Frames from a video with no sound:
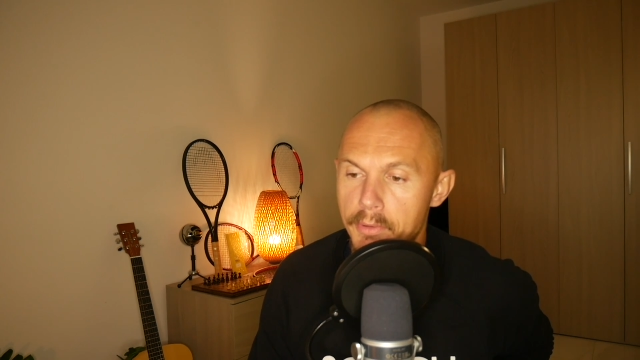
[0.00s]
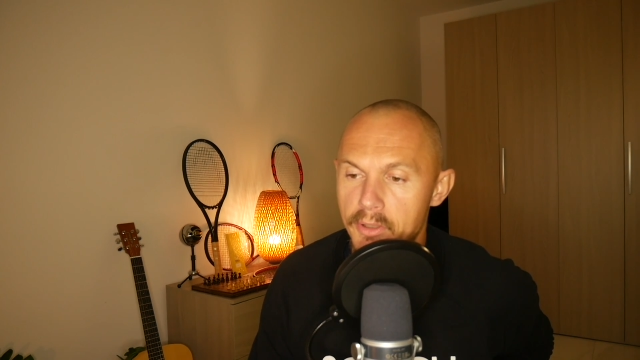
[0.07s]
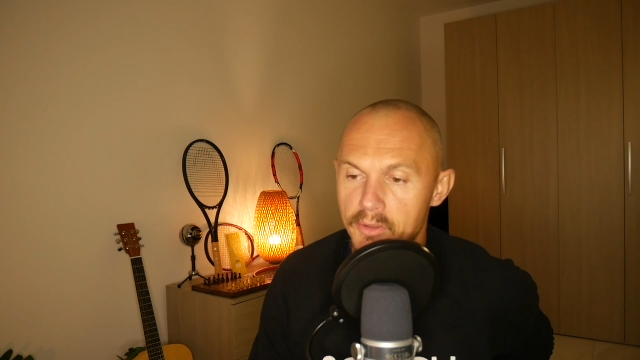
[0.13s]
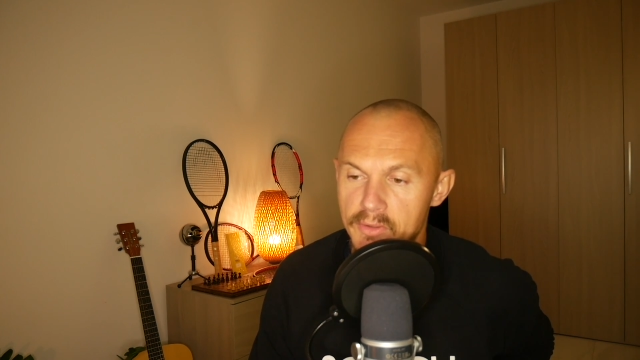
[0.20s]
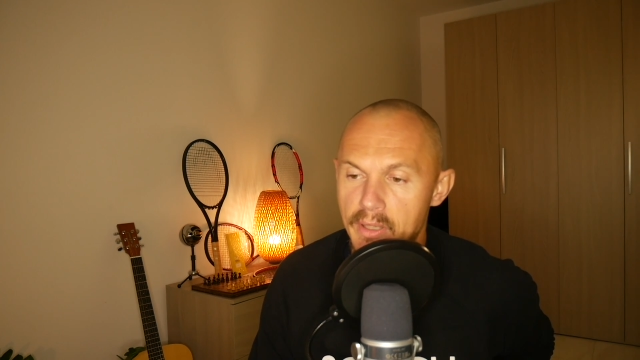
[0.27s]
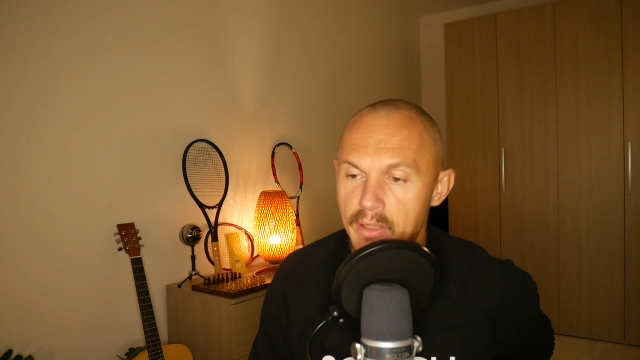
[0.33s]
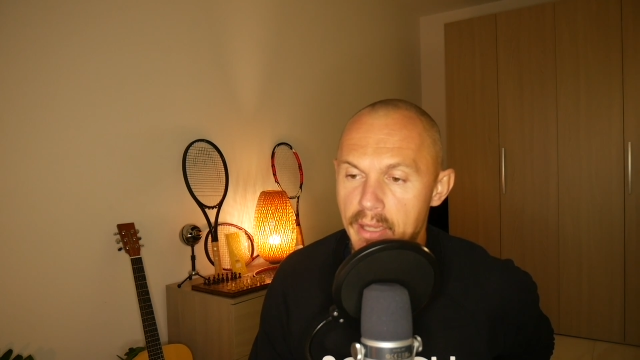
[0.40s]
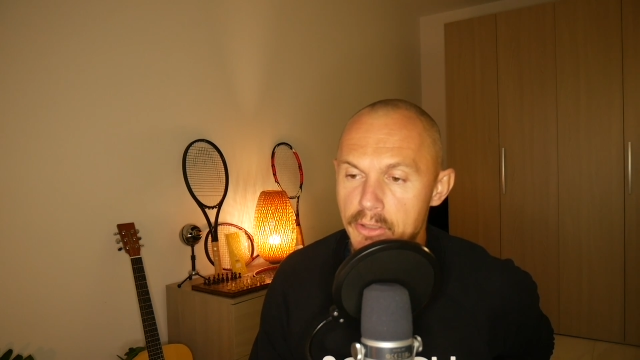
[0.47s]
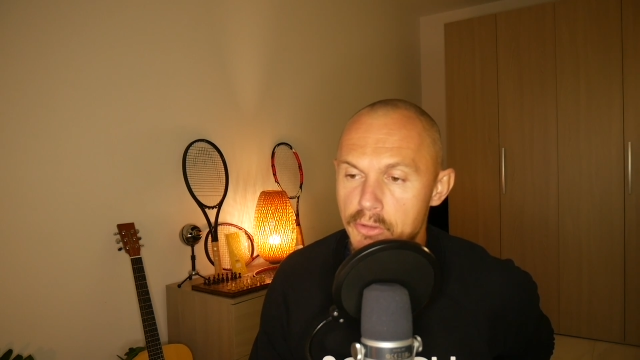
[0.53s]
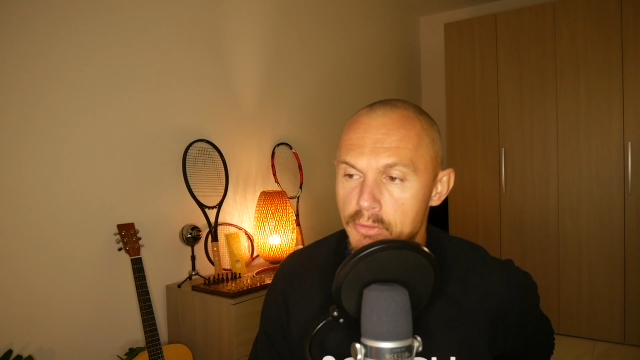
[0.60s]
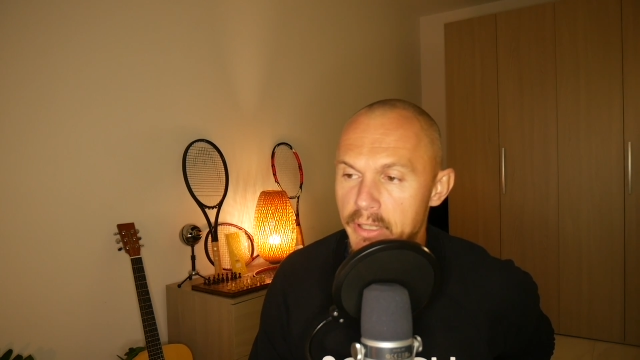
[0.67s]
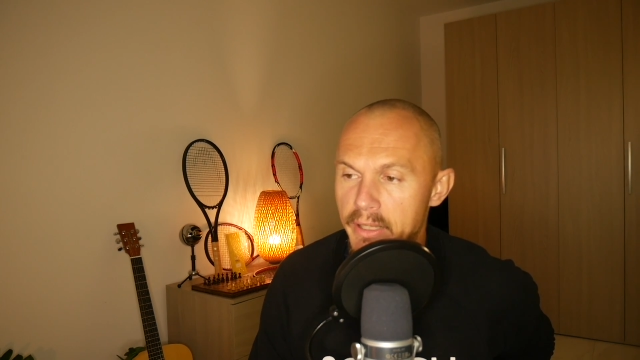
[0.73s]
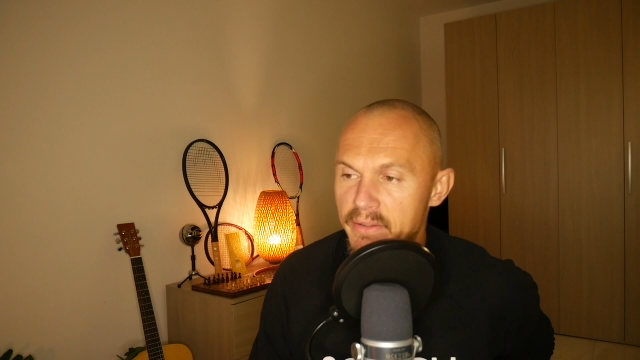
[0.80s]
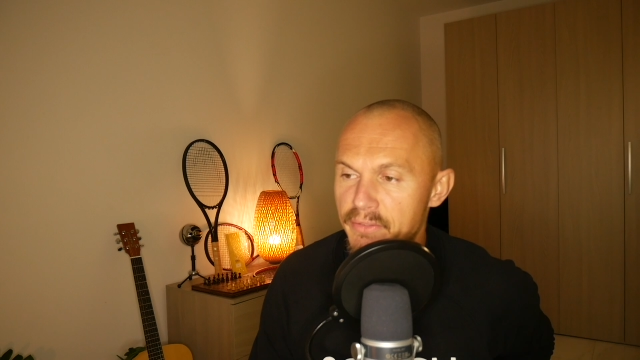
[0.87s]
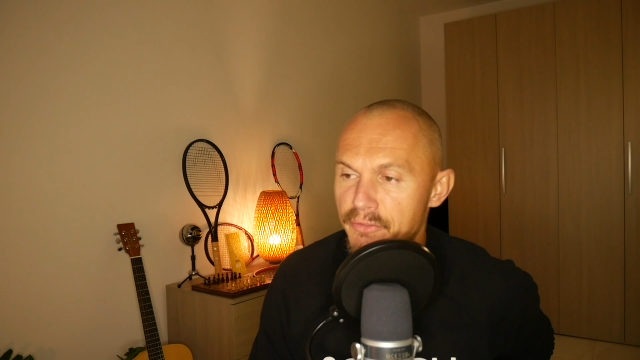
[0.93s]
because I do
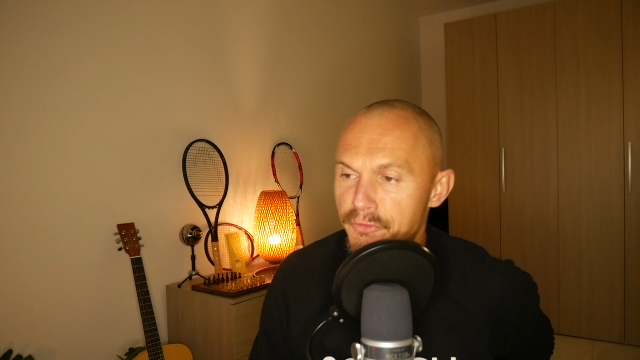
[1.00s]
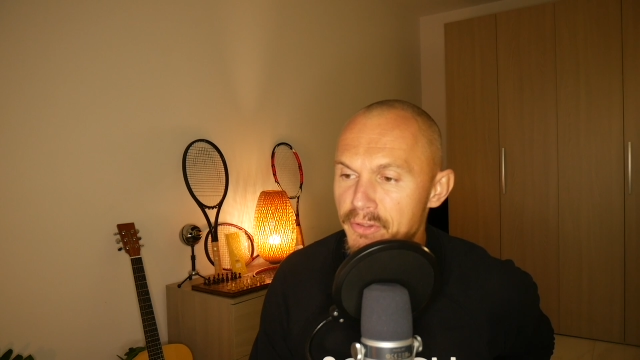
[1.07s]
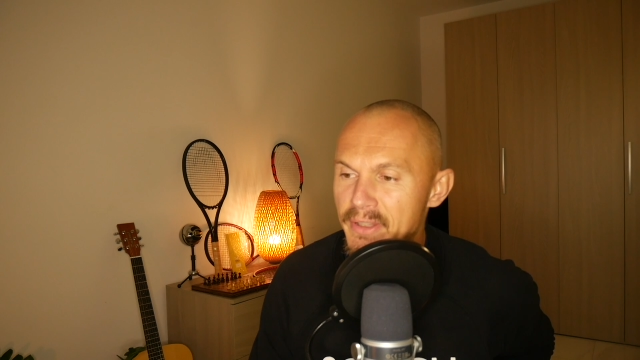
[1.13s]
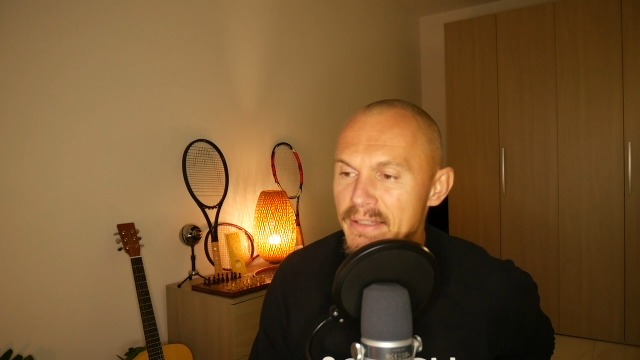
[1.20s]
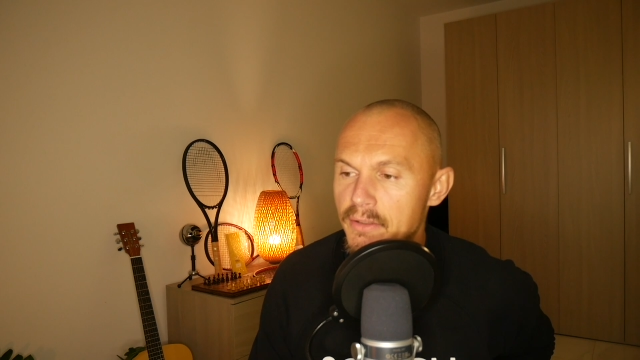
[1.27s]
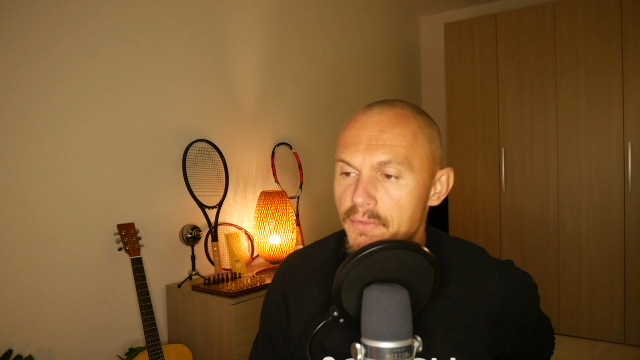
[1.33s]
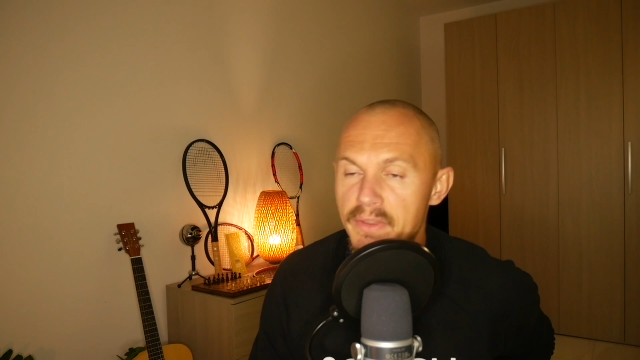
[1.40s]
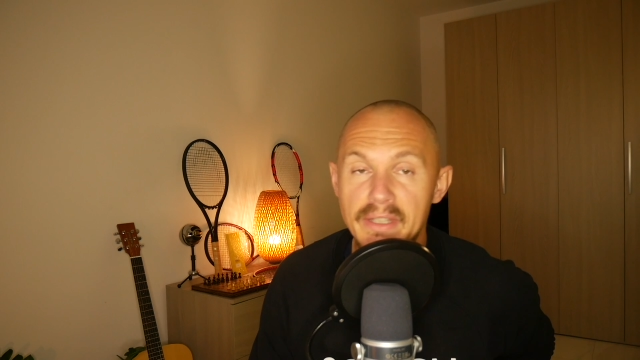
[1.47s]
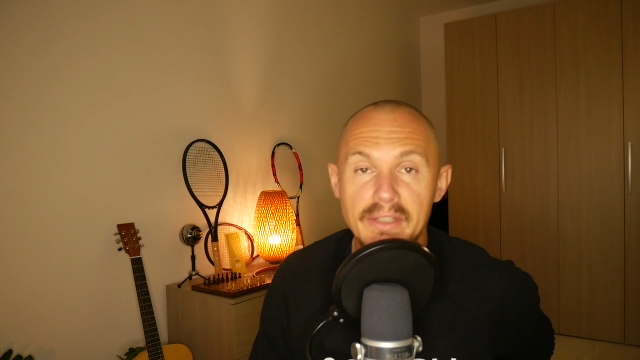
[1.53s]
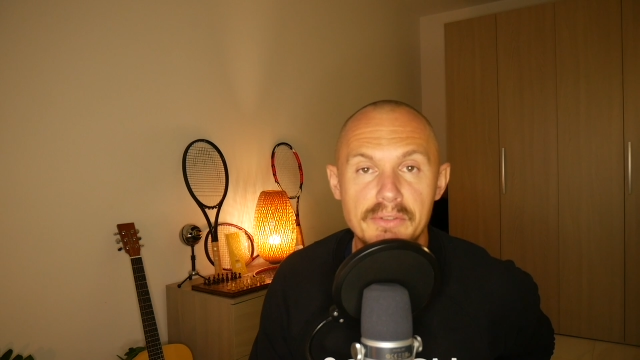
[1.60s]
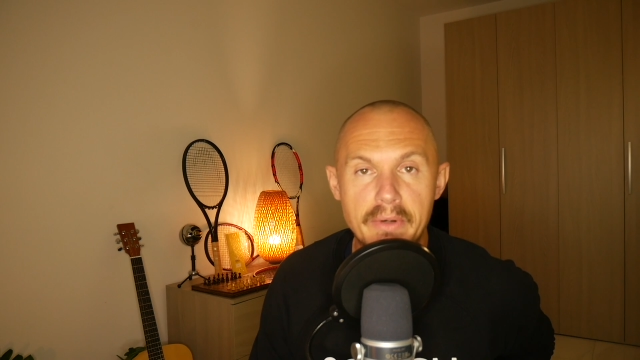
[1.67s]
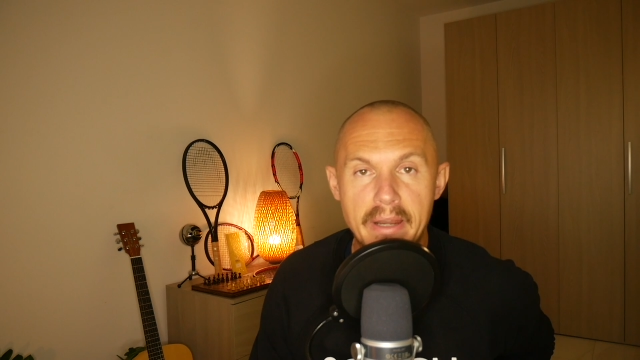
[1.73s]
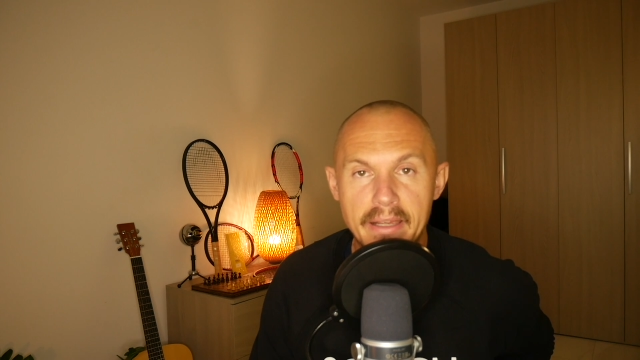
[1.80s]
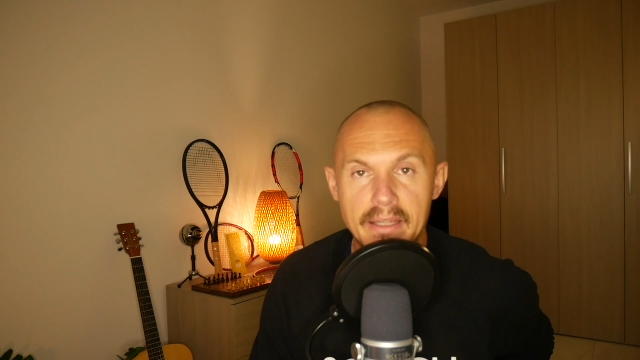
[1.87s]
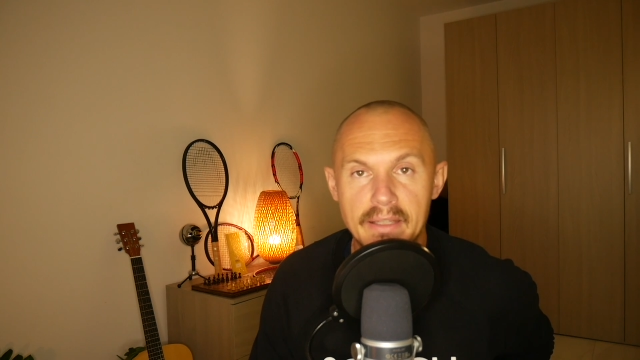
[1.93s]
like the feel of these
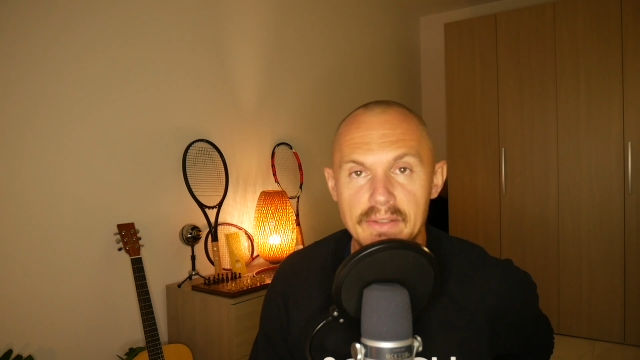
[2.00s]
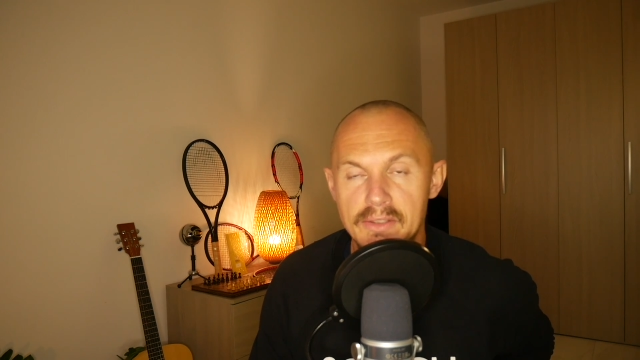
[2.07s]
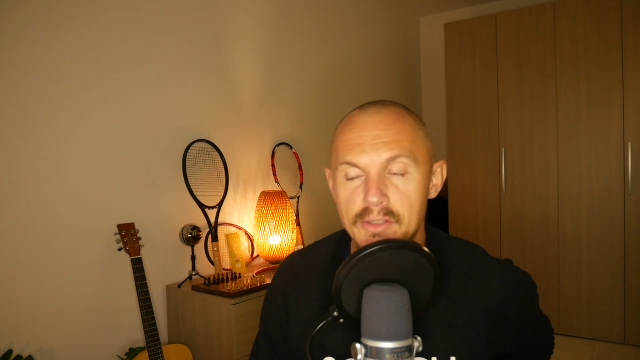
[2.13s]
rackets.